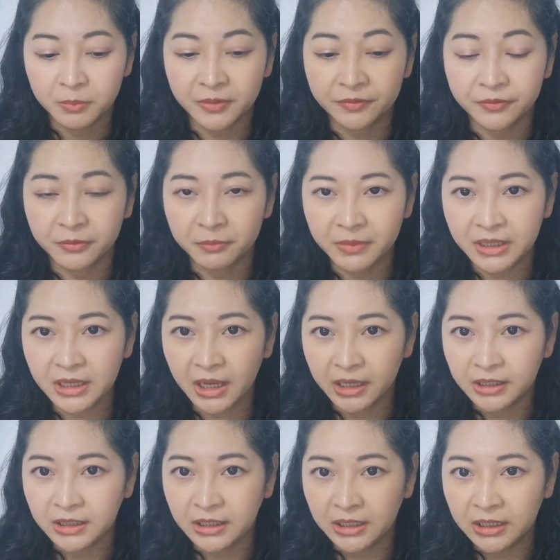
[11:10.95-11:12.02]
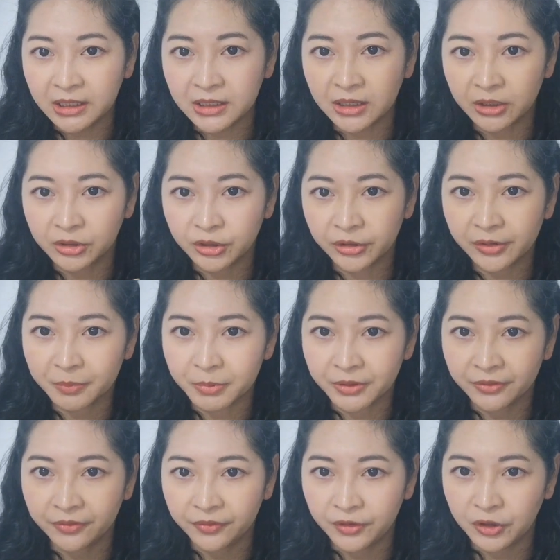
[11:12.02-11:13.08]
But for me, I need another
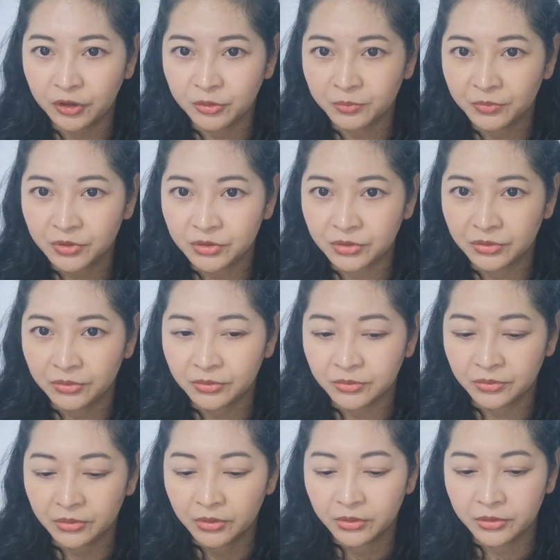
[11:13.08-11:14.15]
perfume to